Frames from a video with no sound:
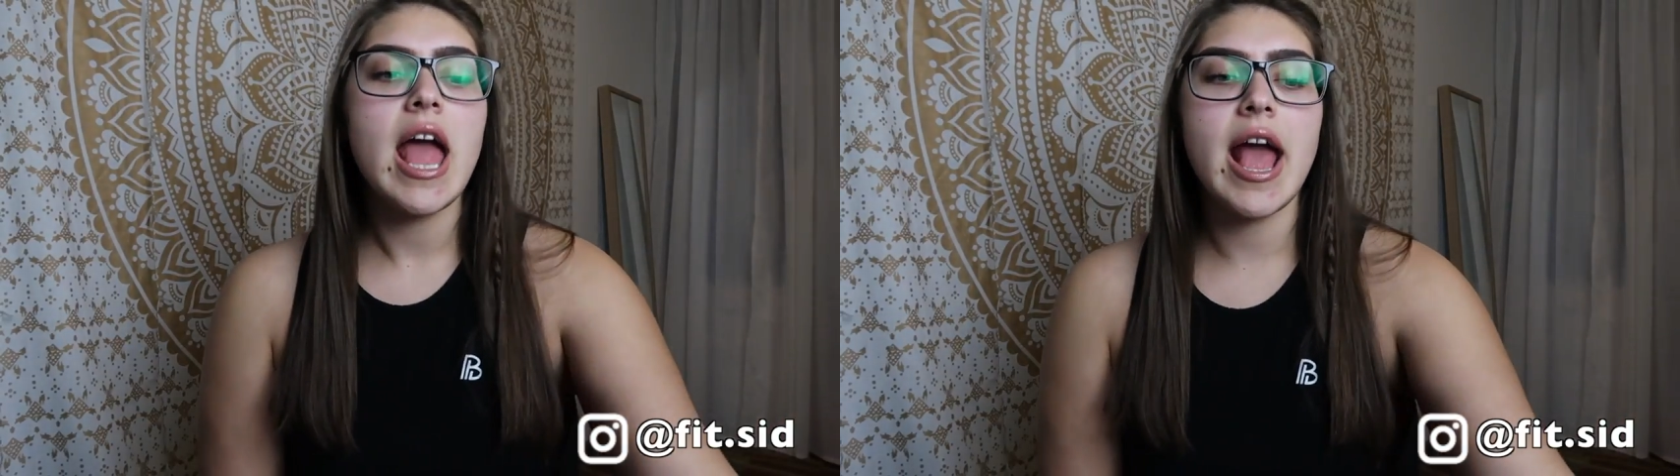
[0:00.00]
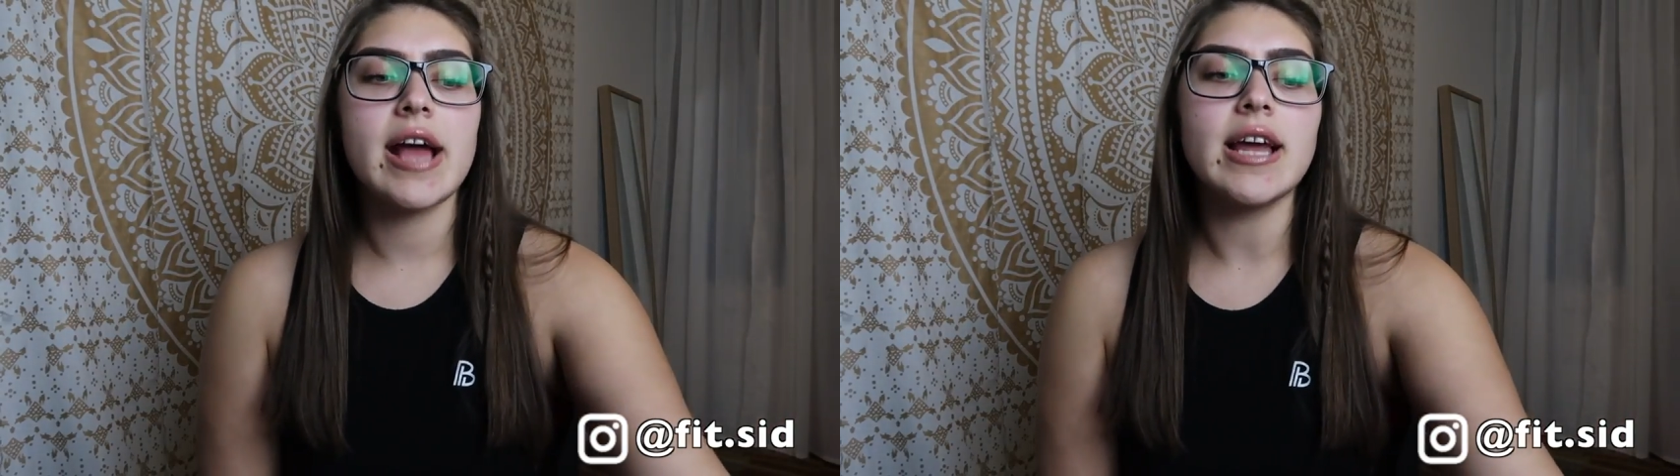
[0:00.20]

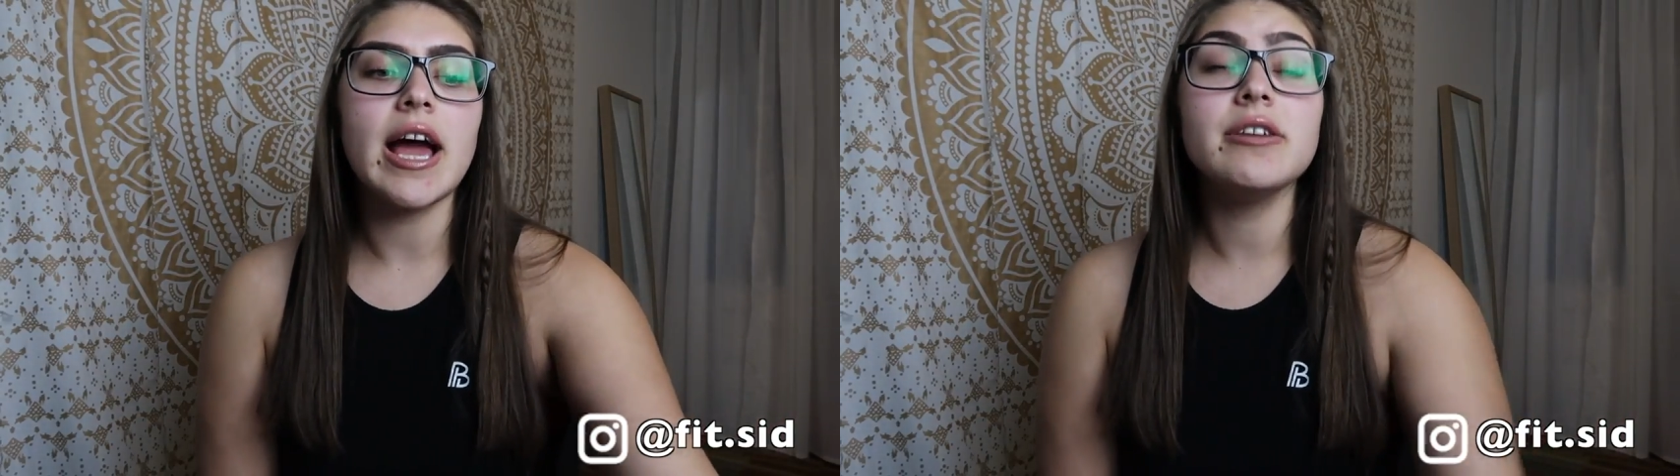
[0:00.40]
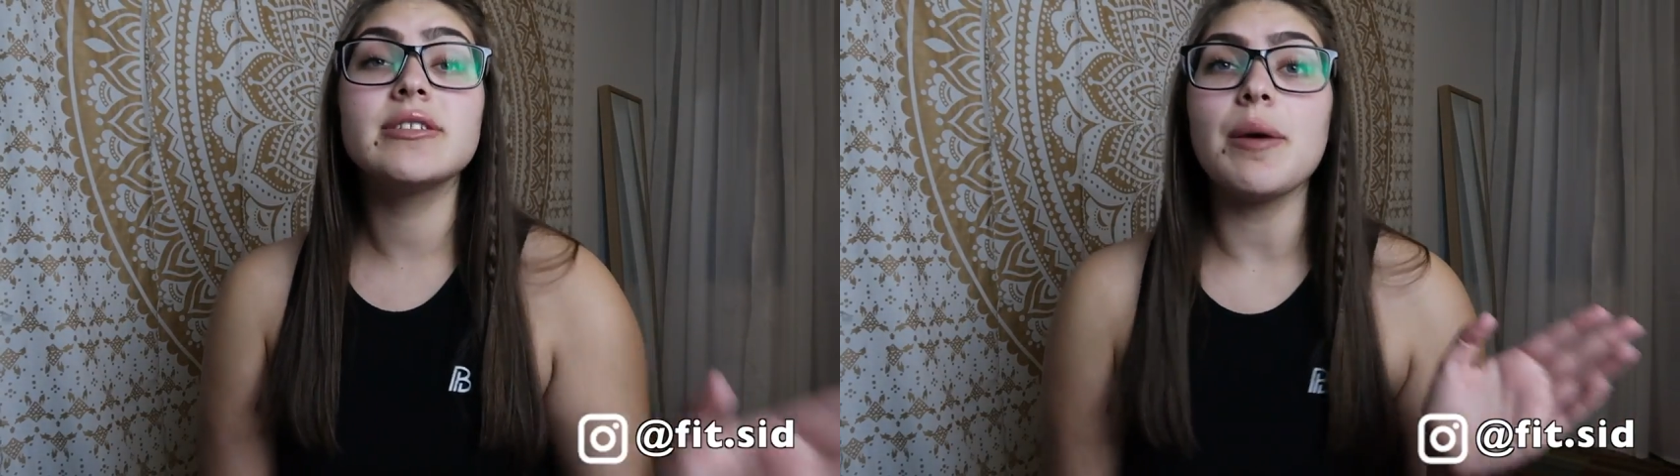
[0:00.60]
And
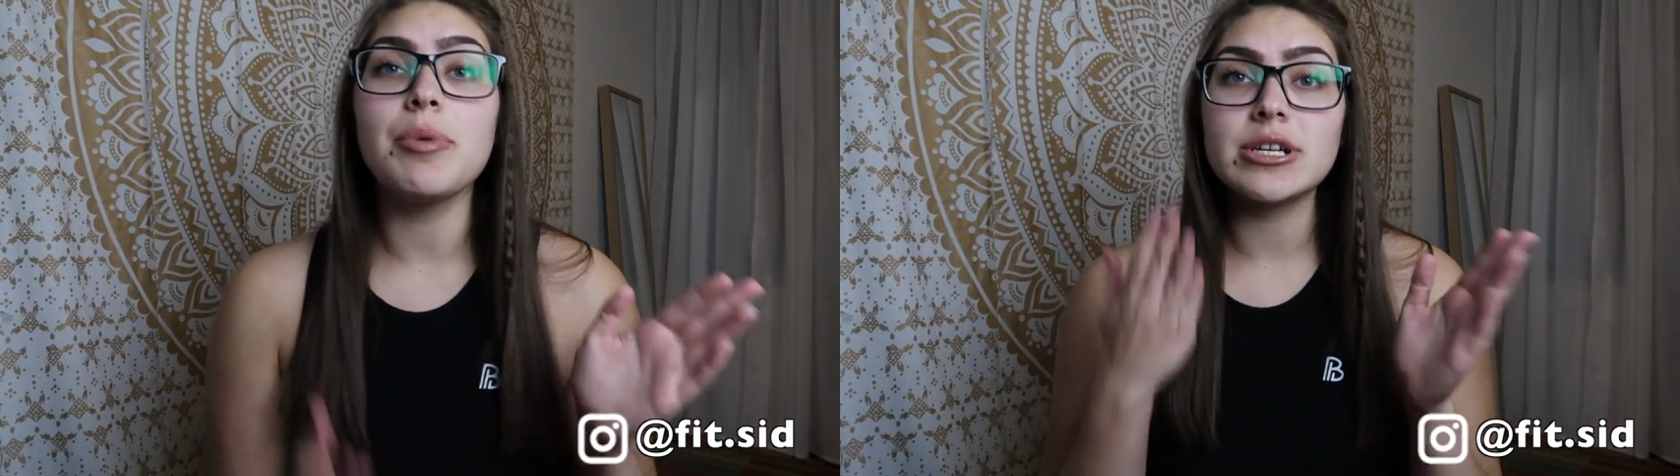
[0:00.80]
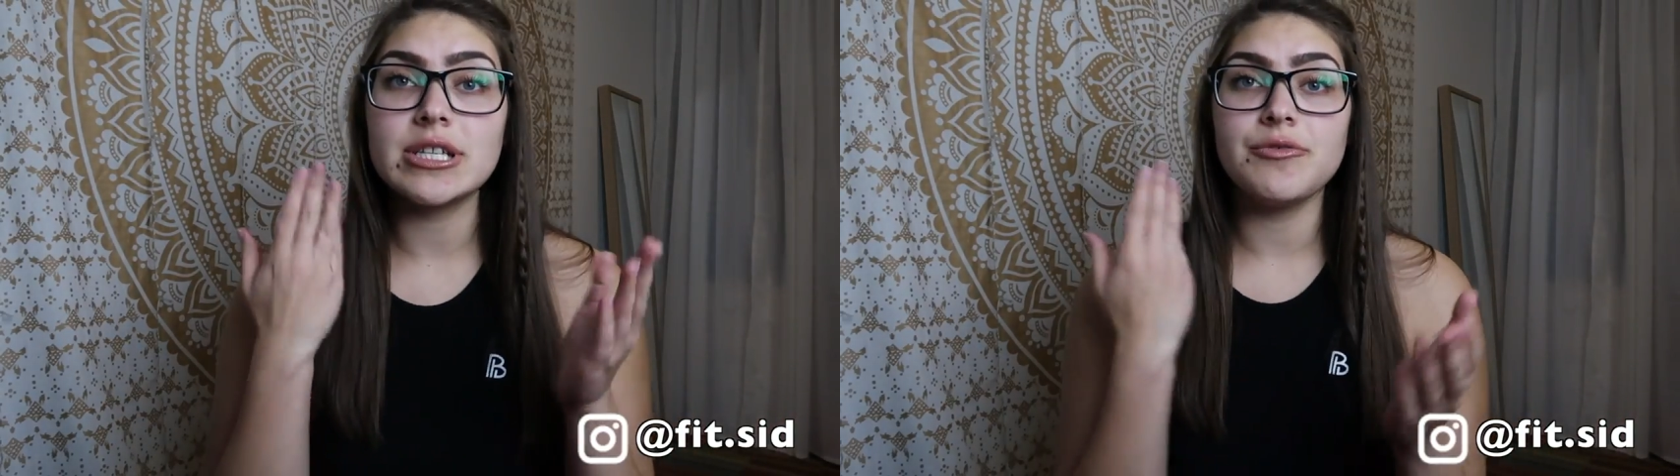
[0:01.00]
I use that
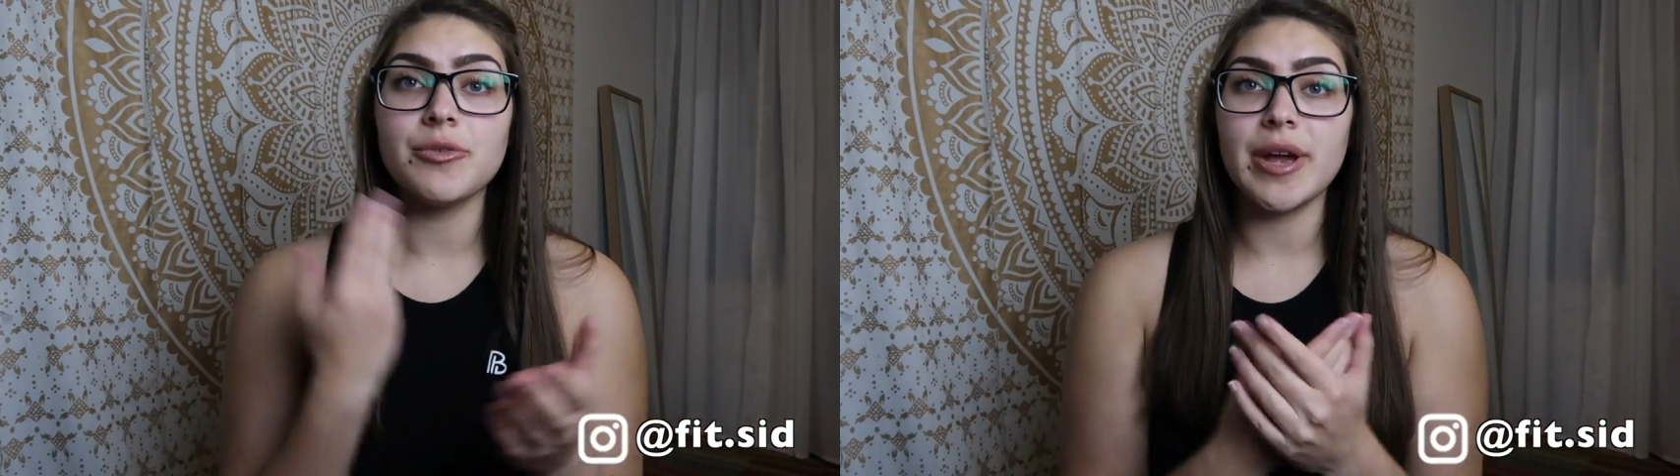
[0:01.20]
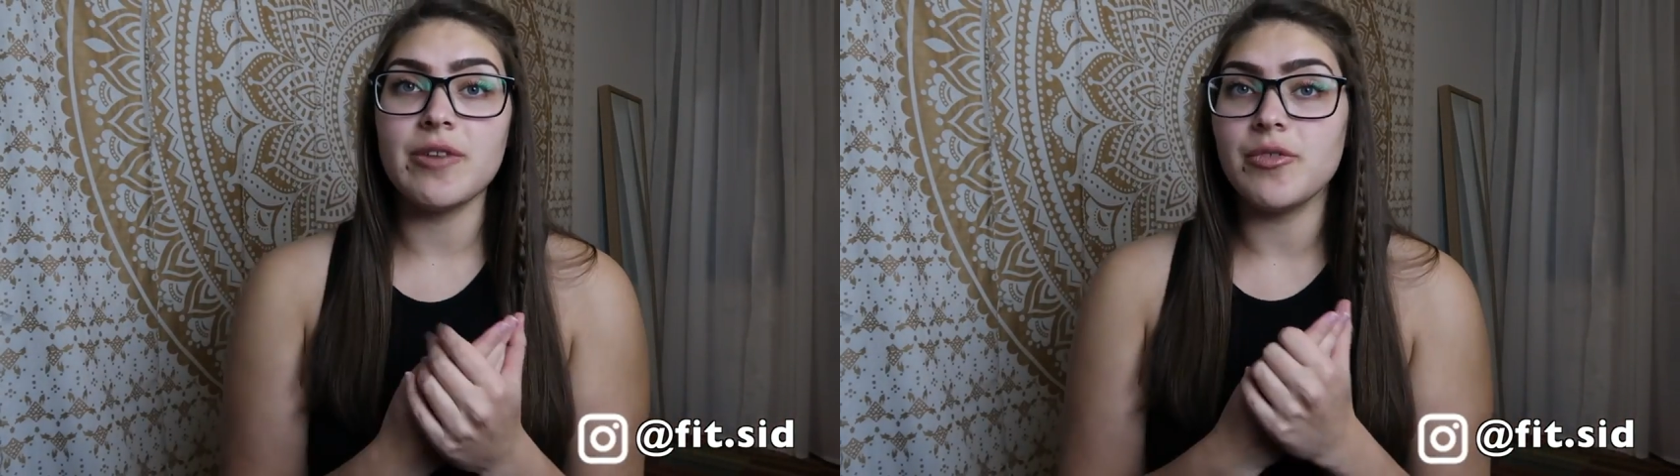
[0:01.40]
personally
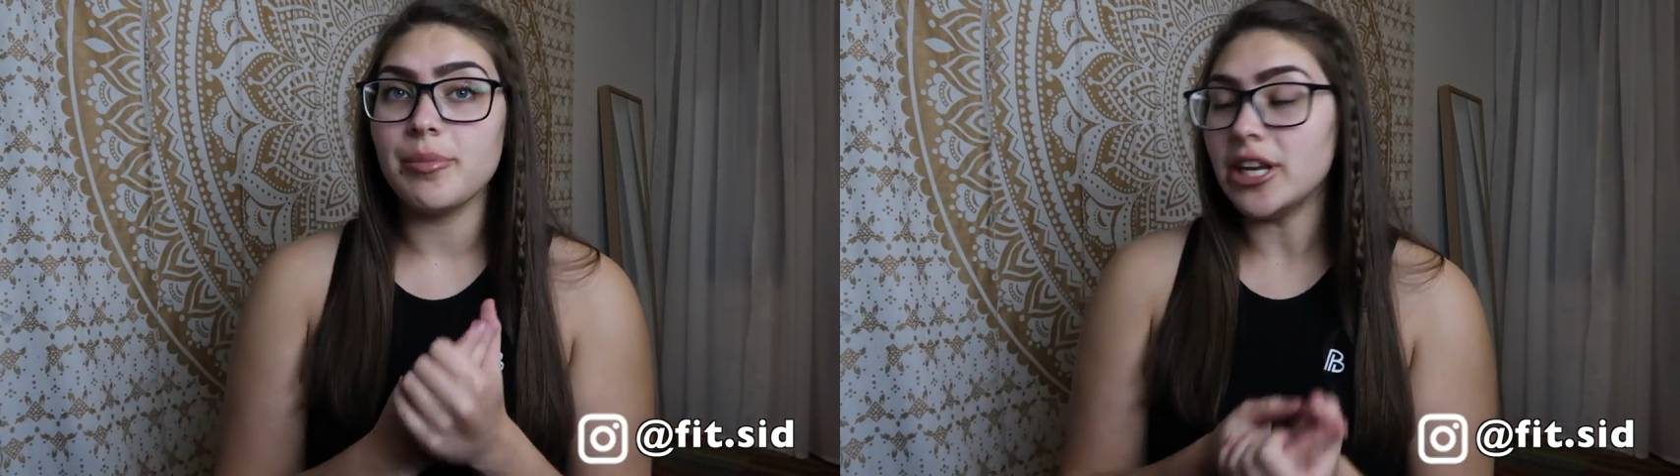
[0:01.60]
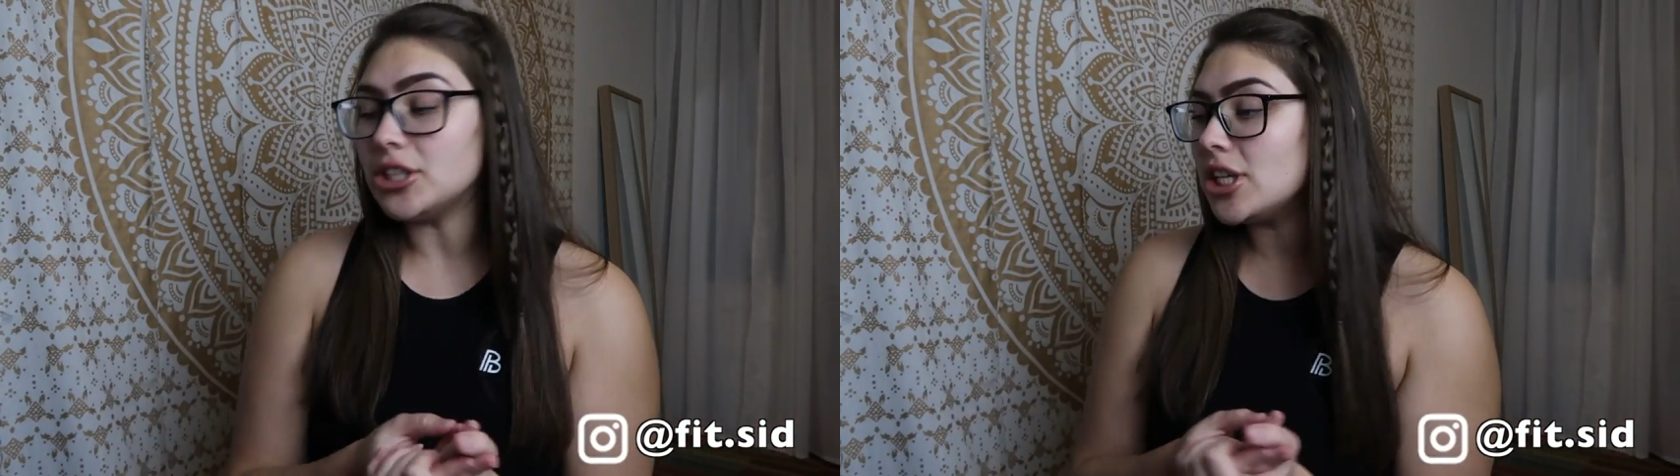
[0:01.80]
for my
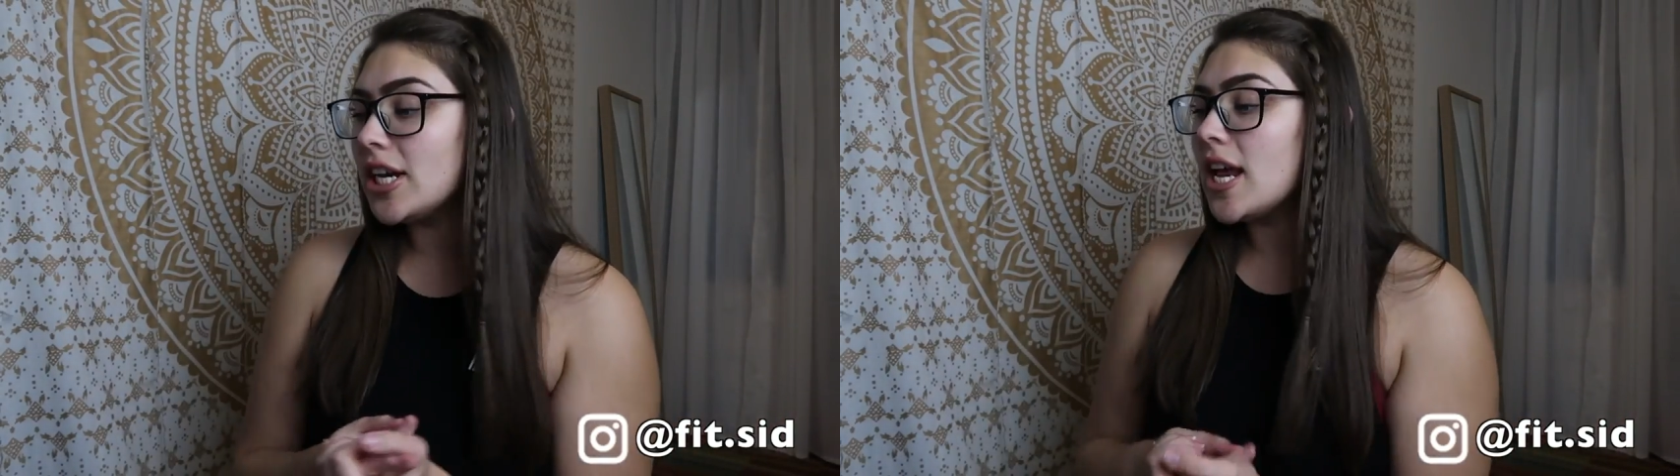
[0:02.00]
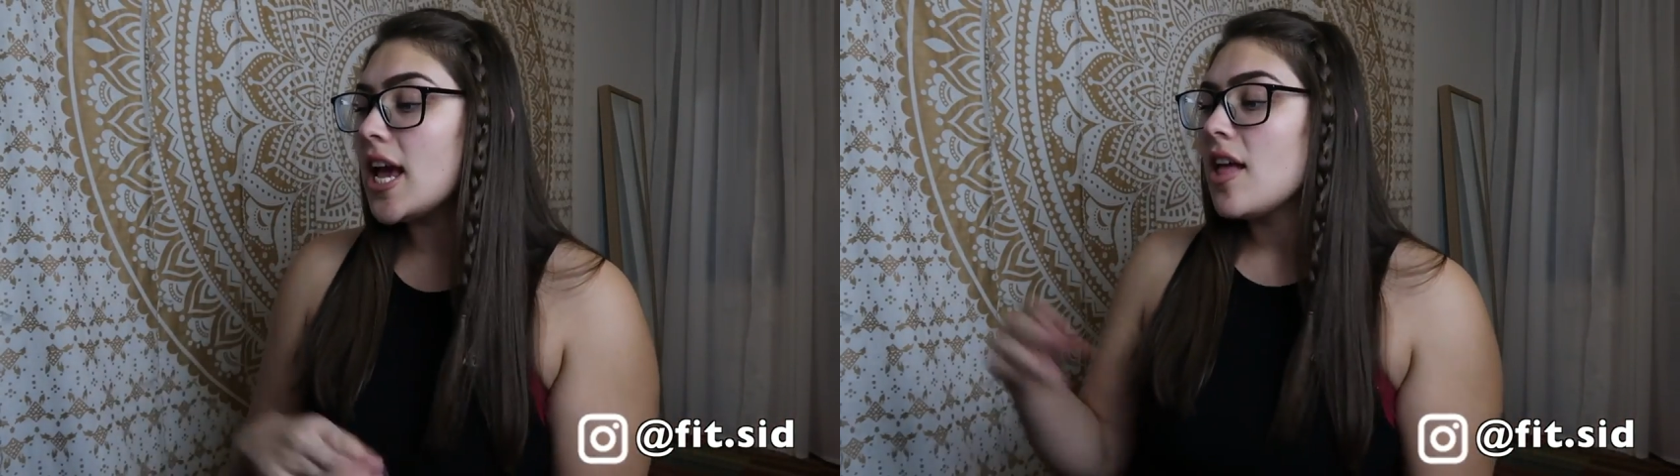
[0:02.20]

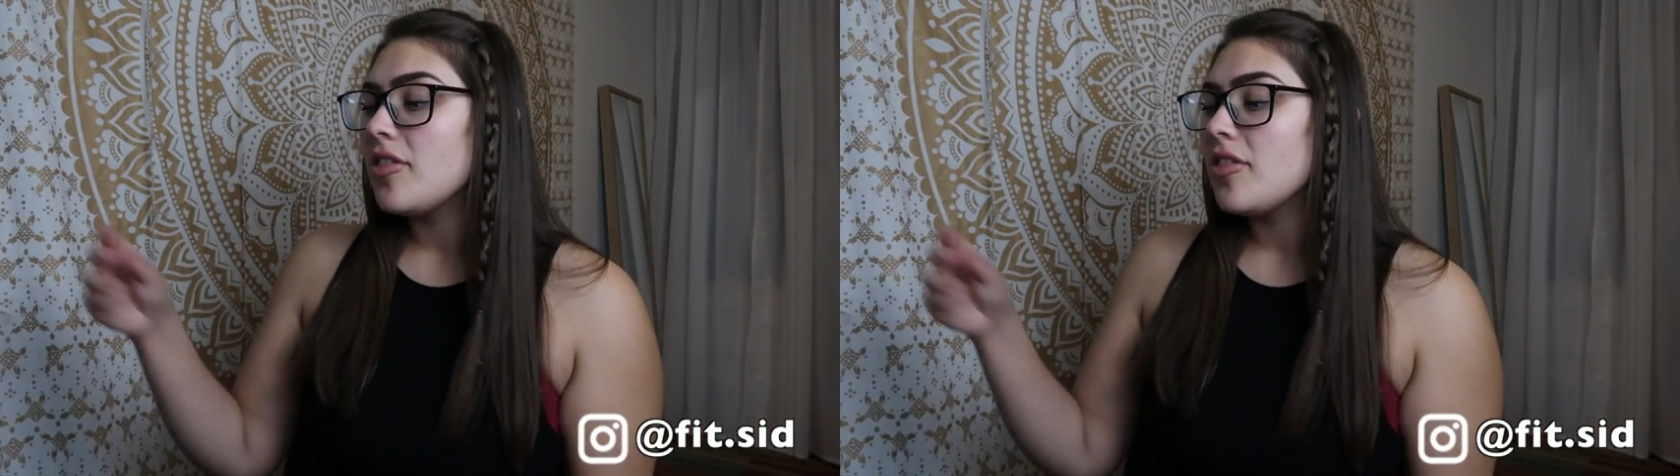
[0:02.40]
inflammation.